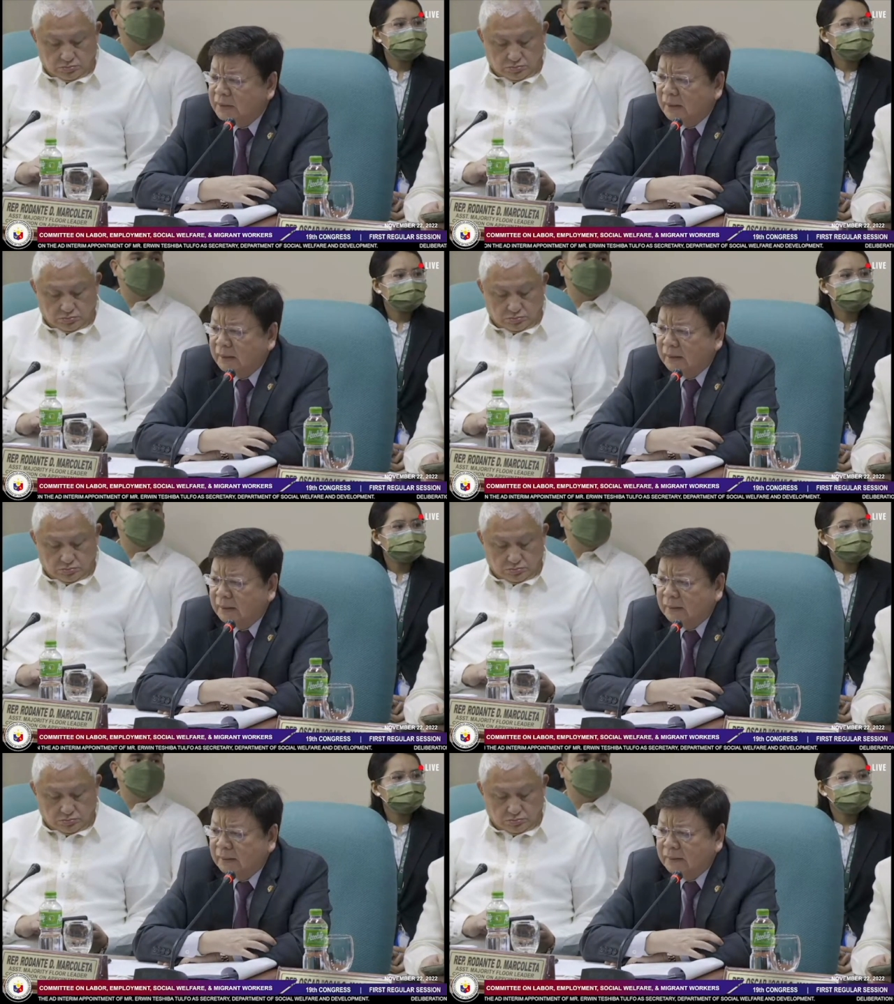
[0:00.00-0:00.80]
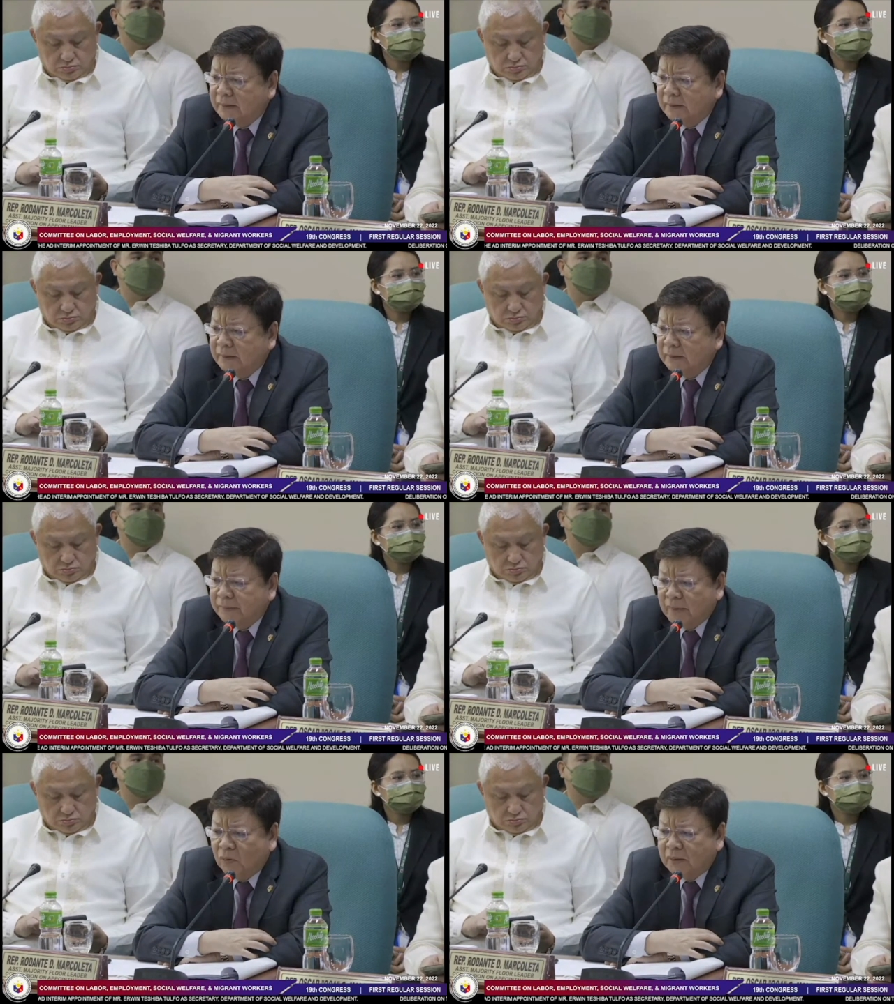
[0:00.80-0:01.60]
Speaker 1: Chair, is
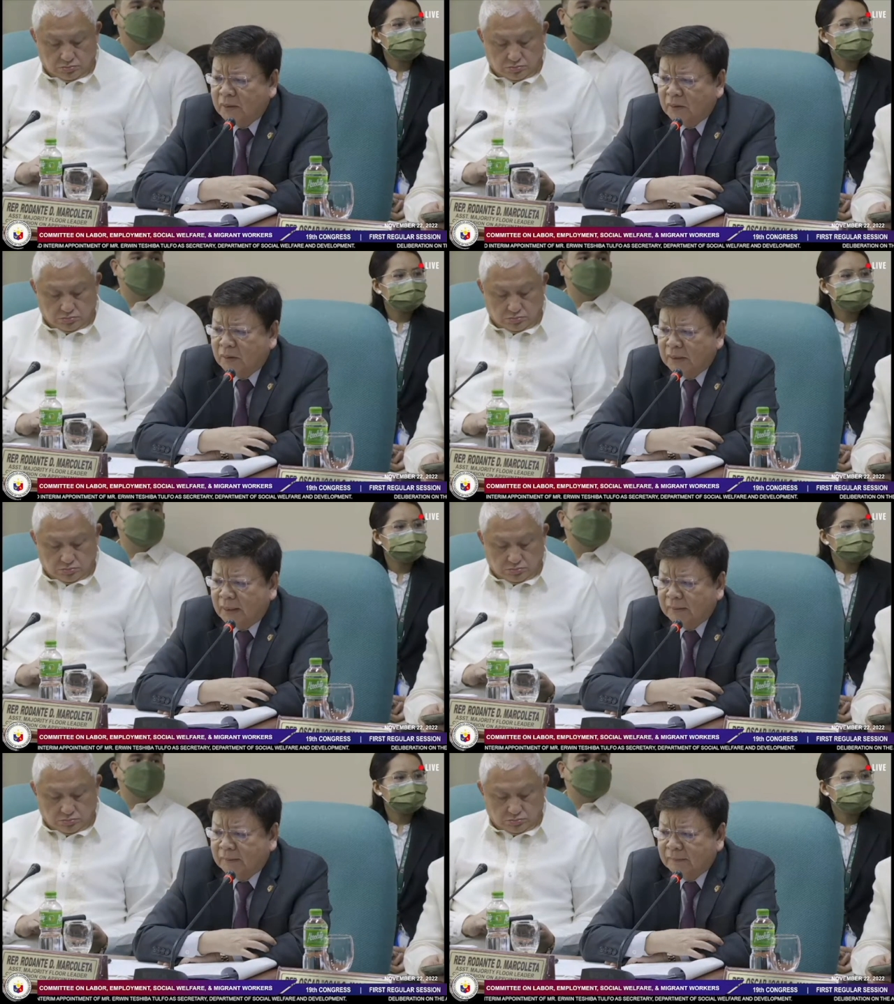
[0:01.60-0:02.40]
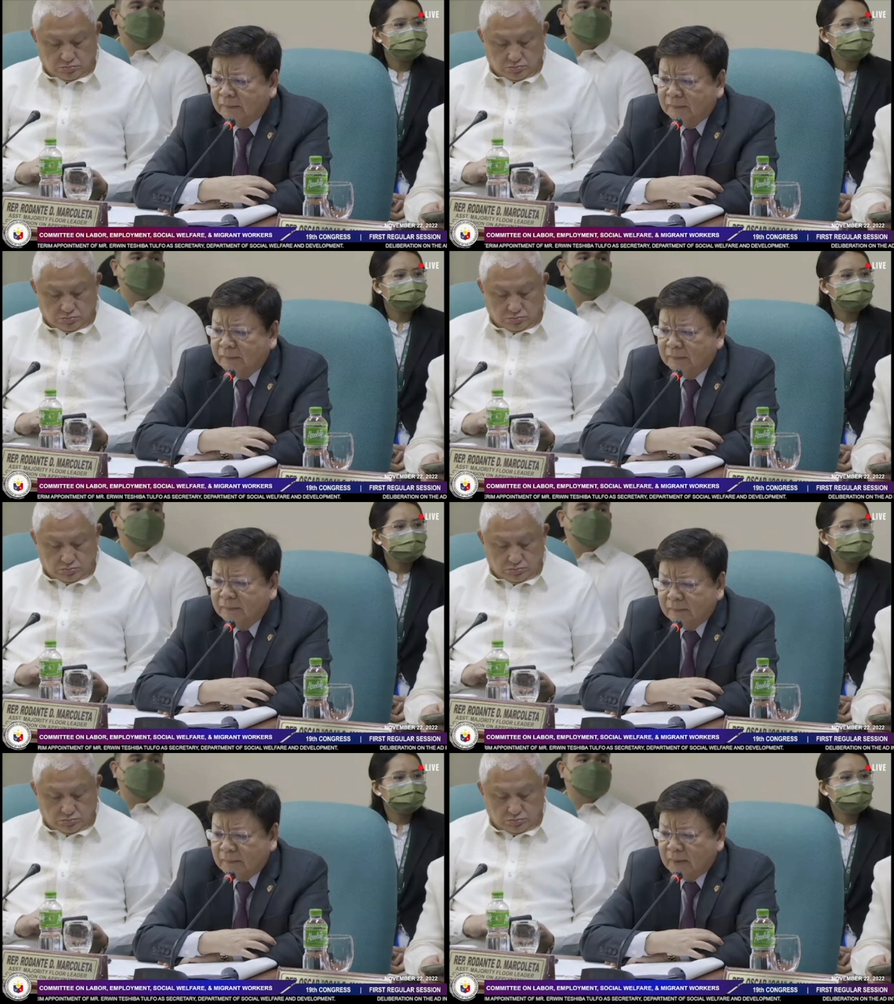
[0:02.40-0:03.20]
whether or not
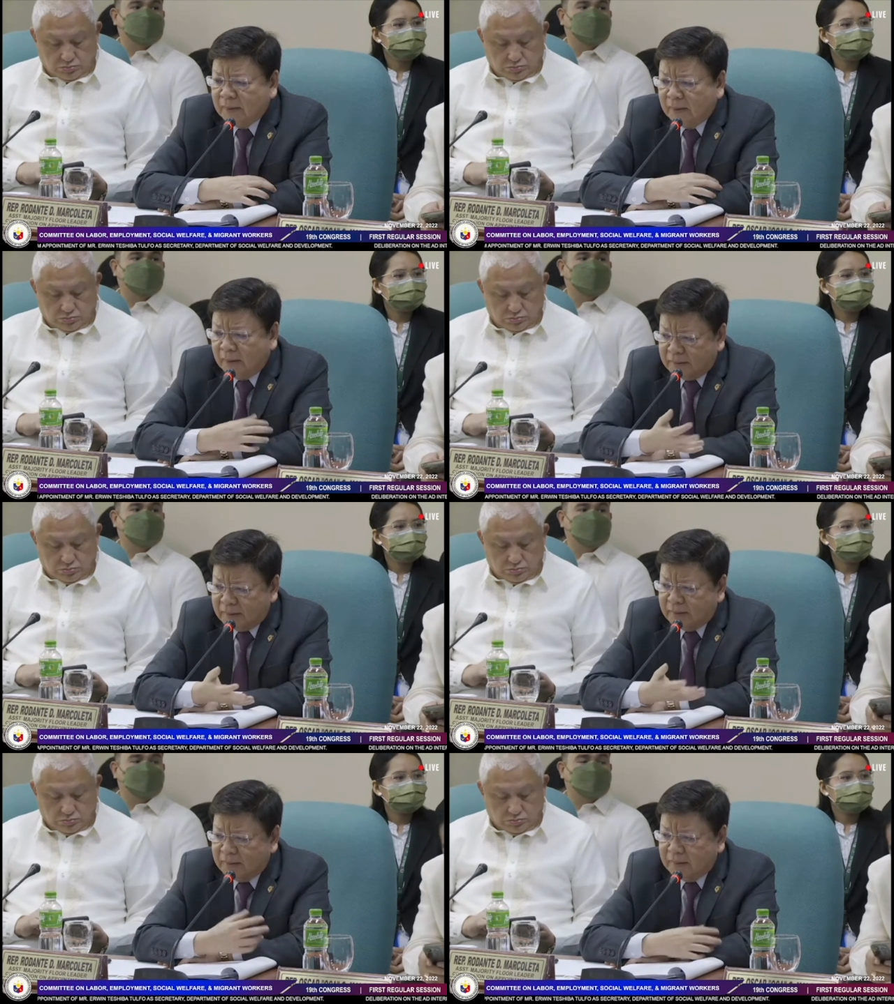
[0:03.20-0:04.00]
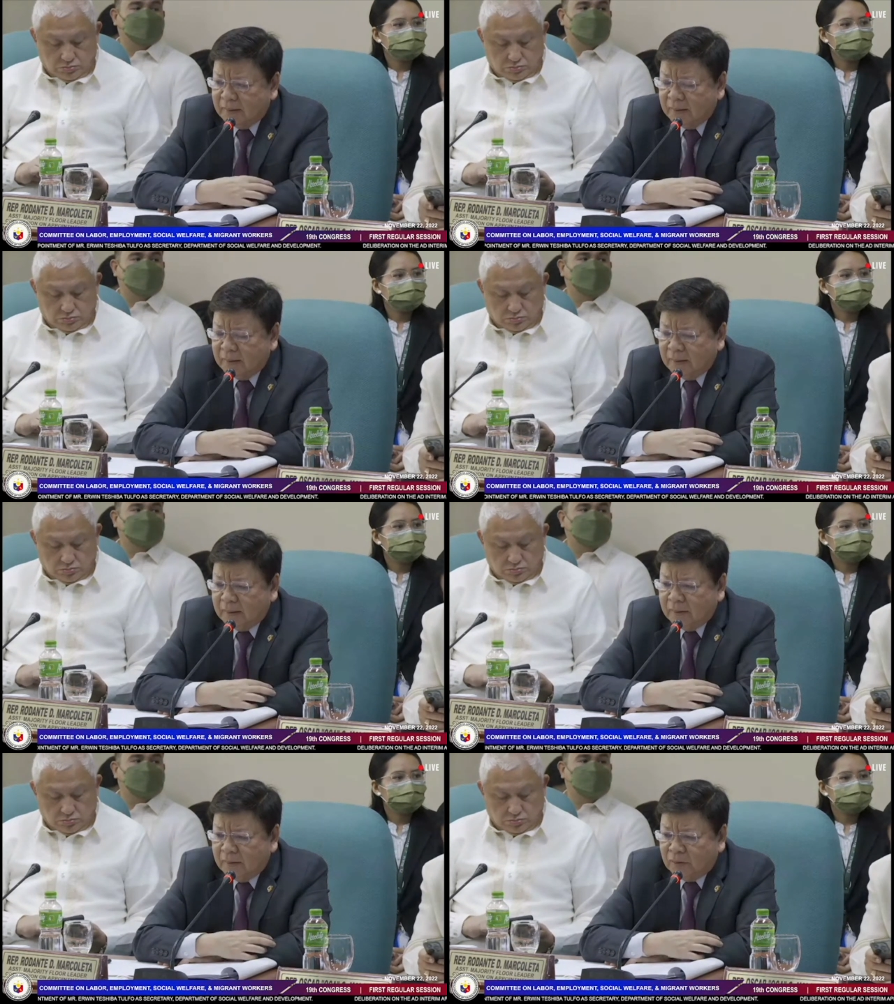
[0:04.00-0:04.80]
his
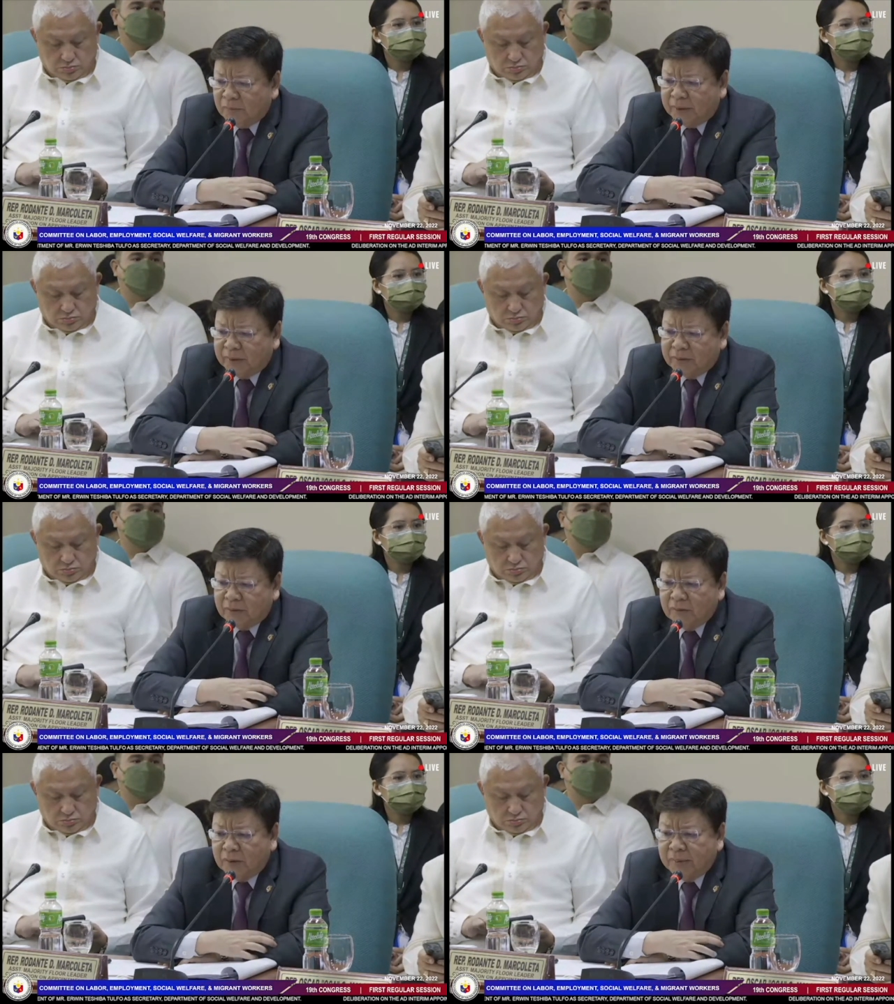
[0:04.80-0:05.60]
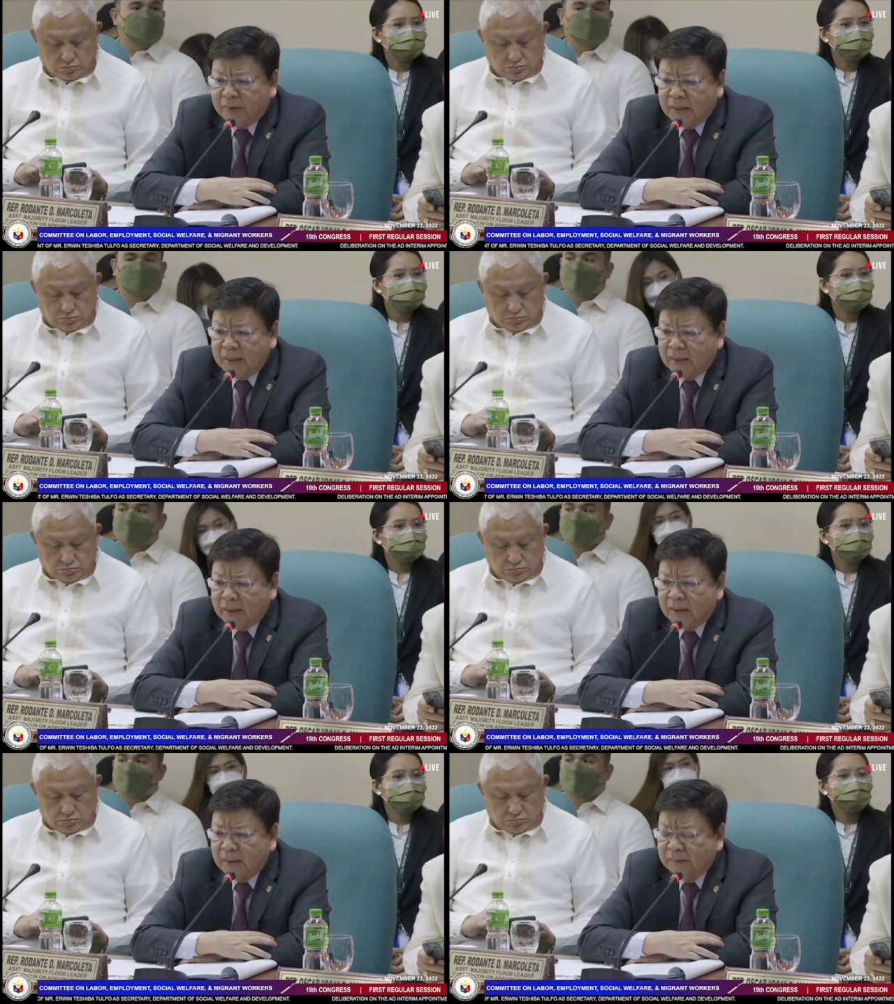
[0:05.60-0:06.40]
conviction will be
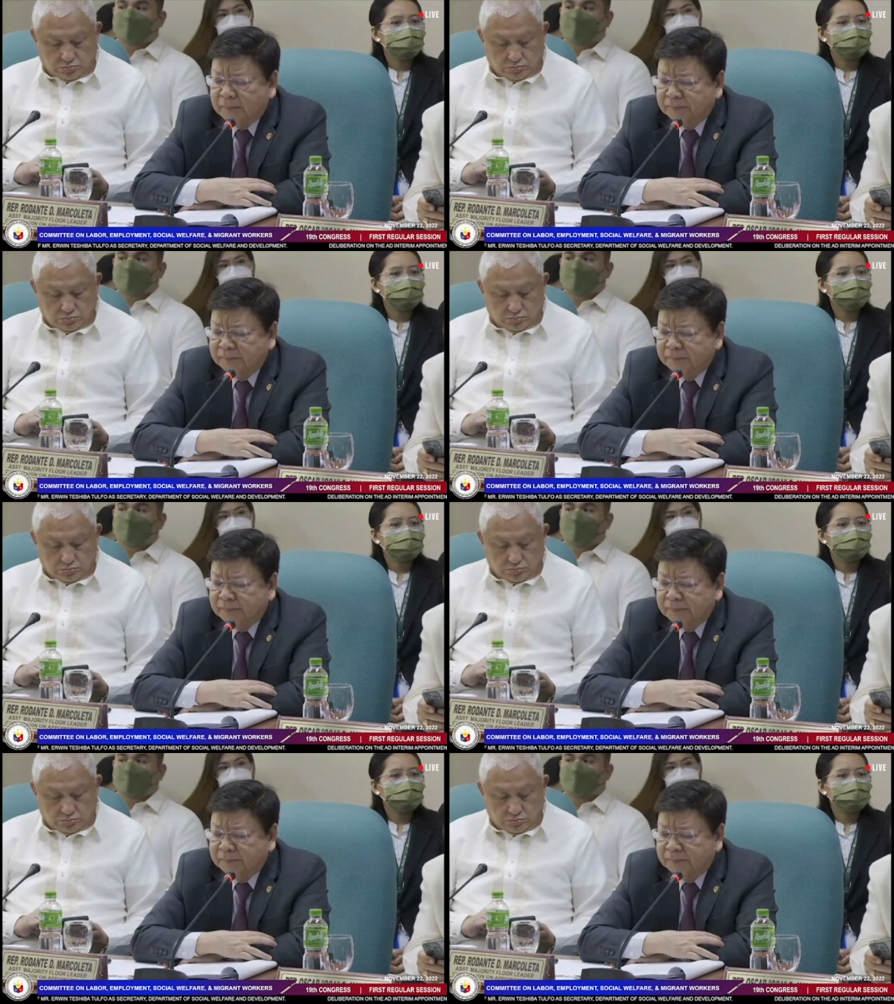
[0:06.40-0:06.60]
uh,